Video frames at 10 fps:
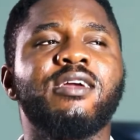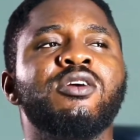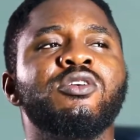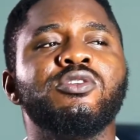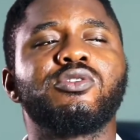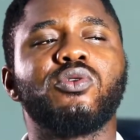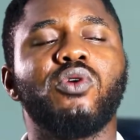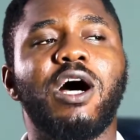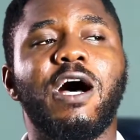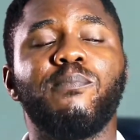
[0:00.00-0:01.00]
So
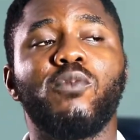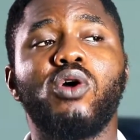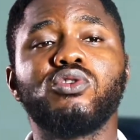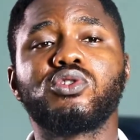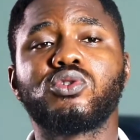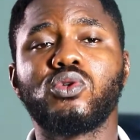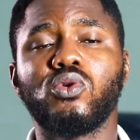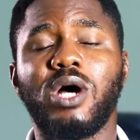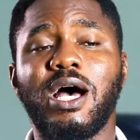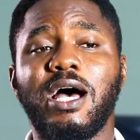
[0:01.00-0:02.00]

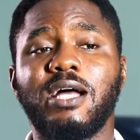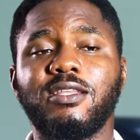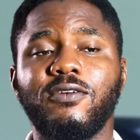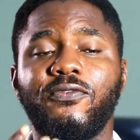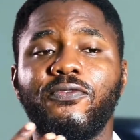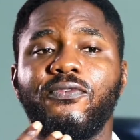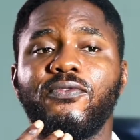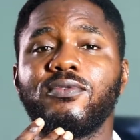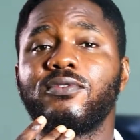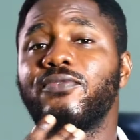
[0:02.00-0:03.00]
the
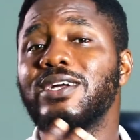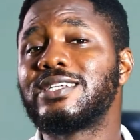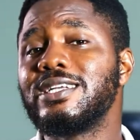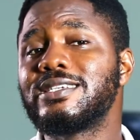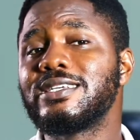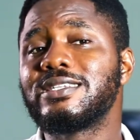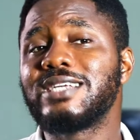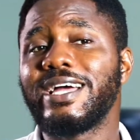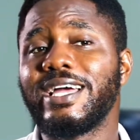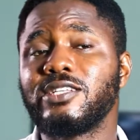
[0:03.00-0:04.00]
fertility
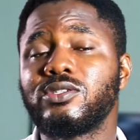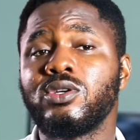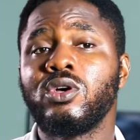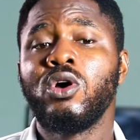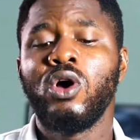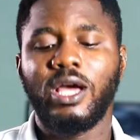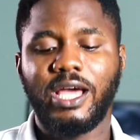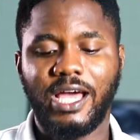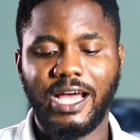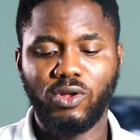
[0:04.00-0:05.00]
diet
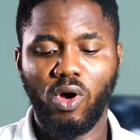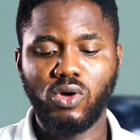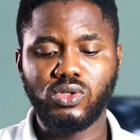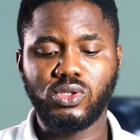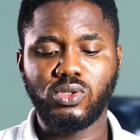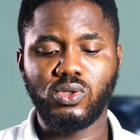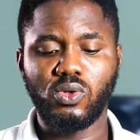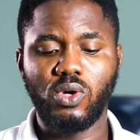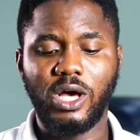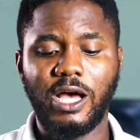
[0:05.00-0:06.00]
can
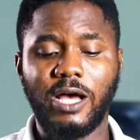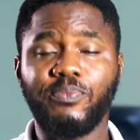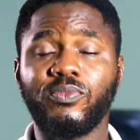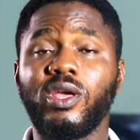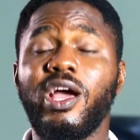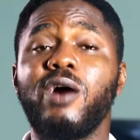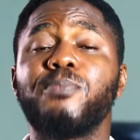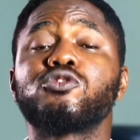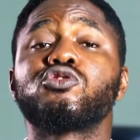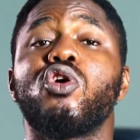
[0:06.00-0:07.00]
also help
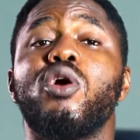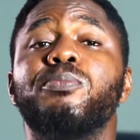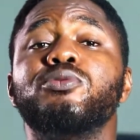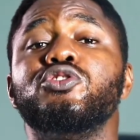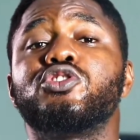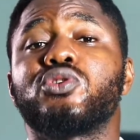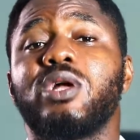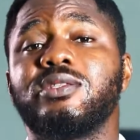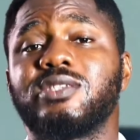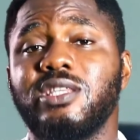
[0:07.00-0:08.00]
stop
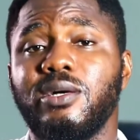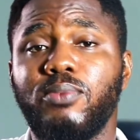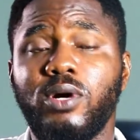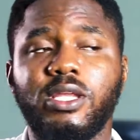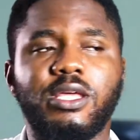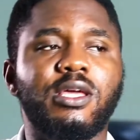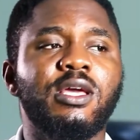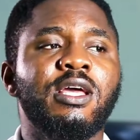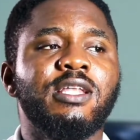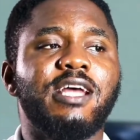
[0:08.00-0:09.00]
nutrients in the body
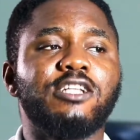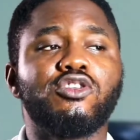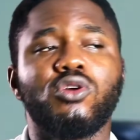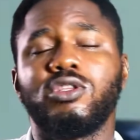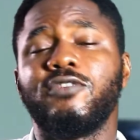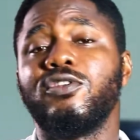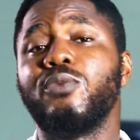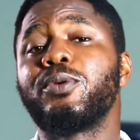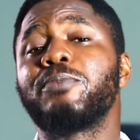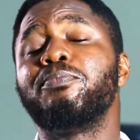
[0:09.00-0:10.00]
that your
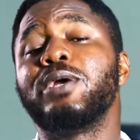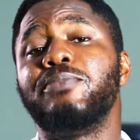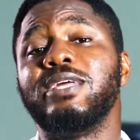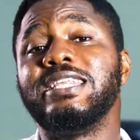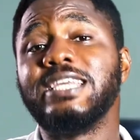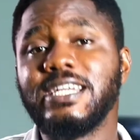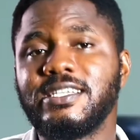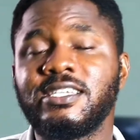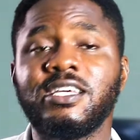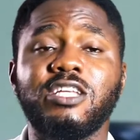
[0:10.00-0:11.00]
developing baby
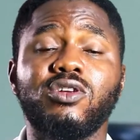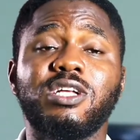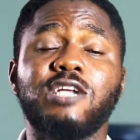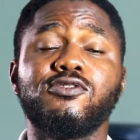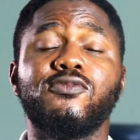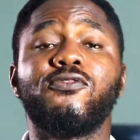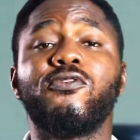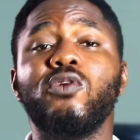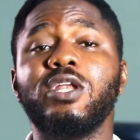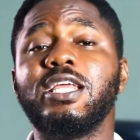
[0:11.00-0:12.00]
needs in order to
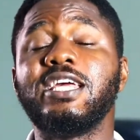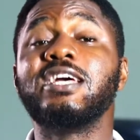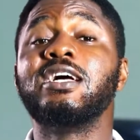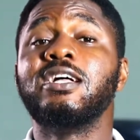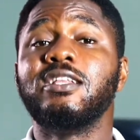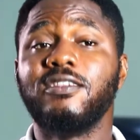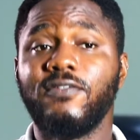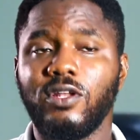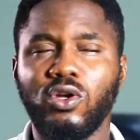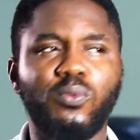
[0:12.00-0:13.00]
fully
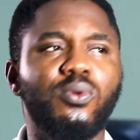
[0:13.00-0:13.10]
develop.